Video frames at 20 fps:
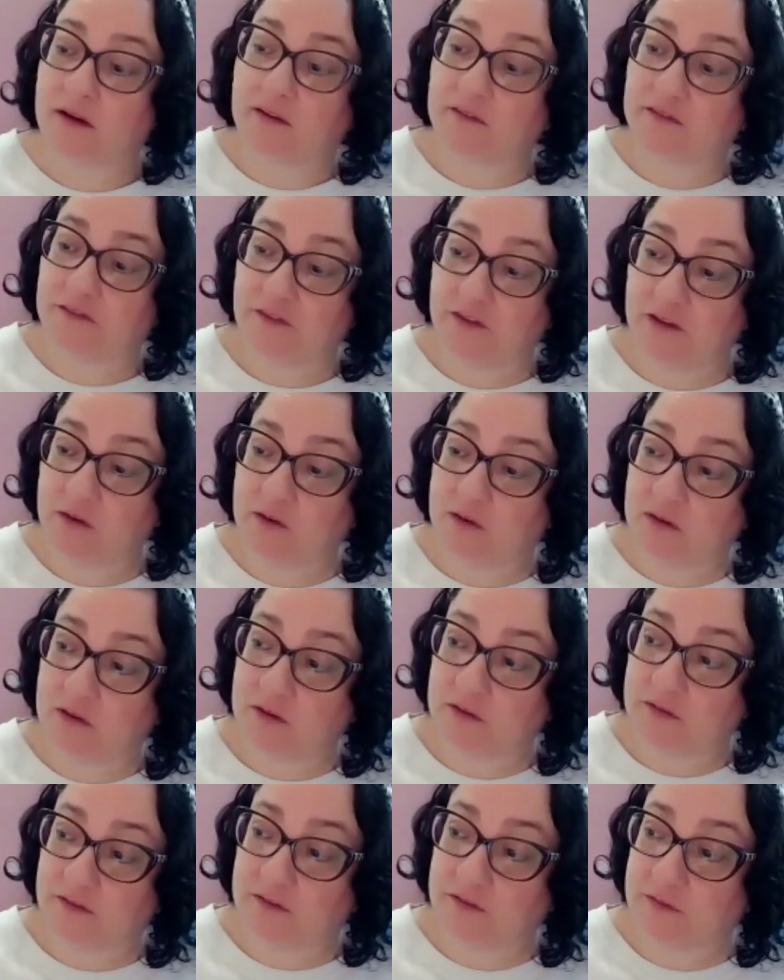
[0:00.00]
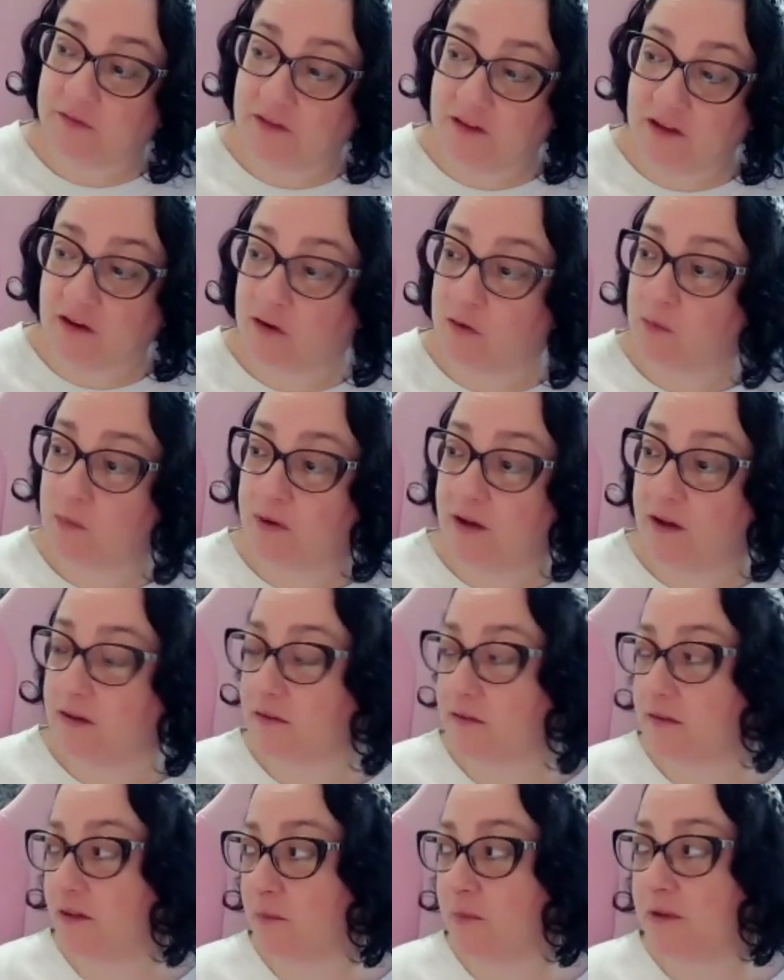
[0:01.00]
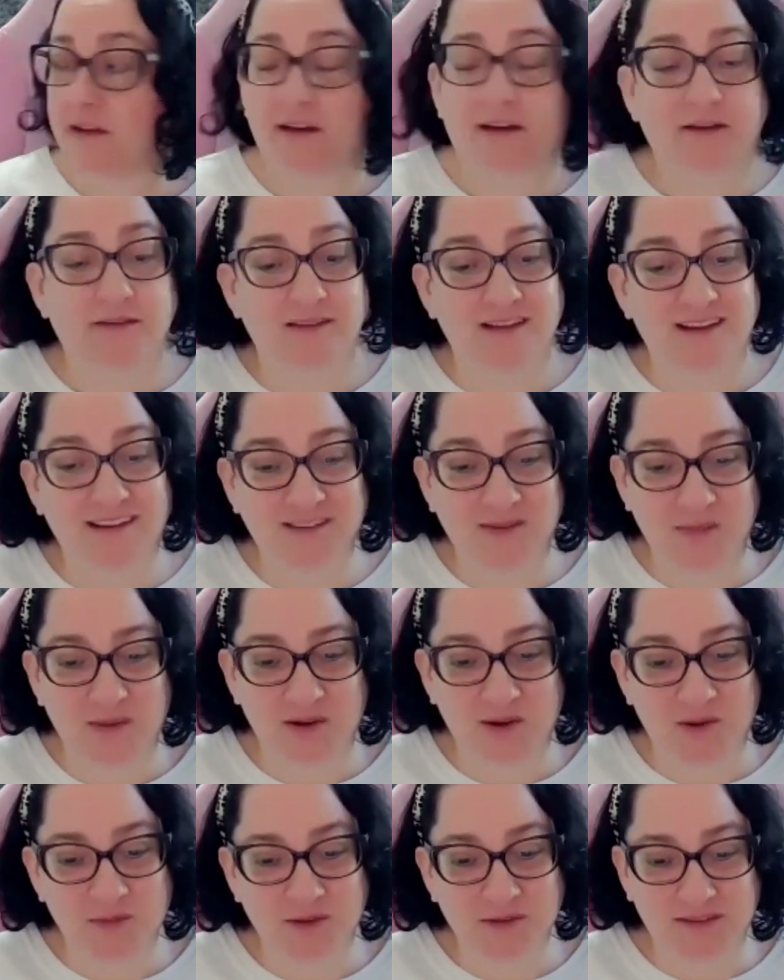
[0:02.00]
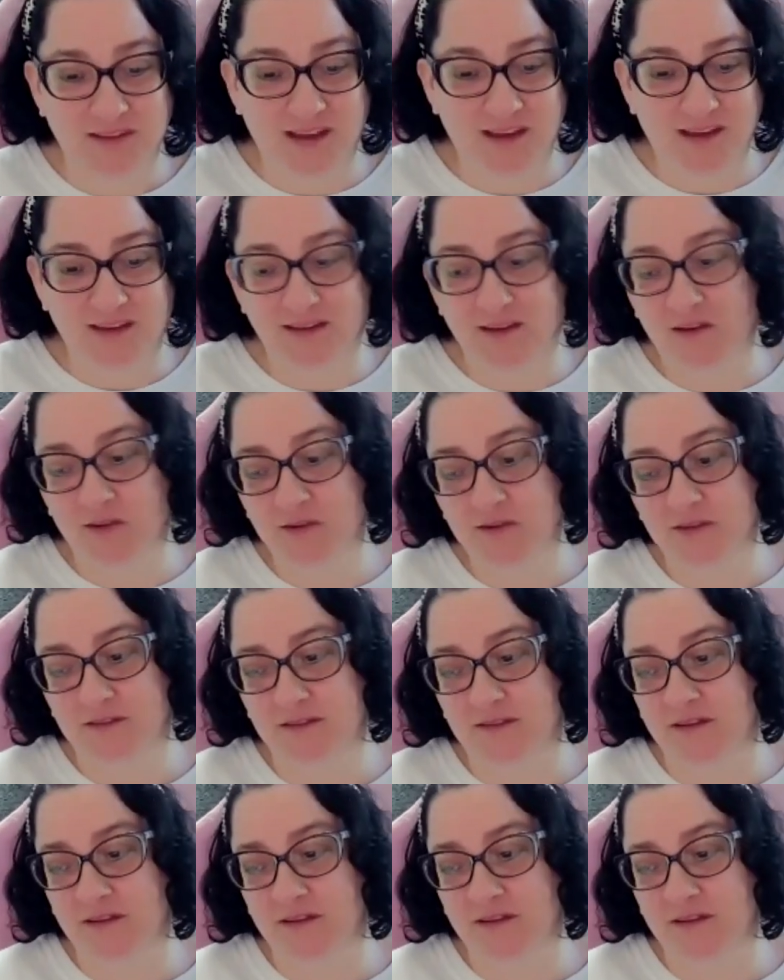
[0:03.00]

feel, I mean, like I said, I spent almost 8 years,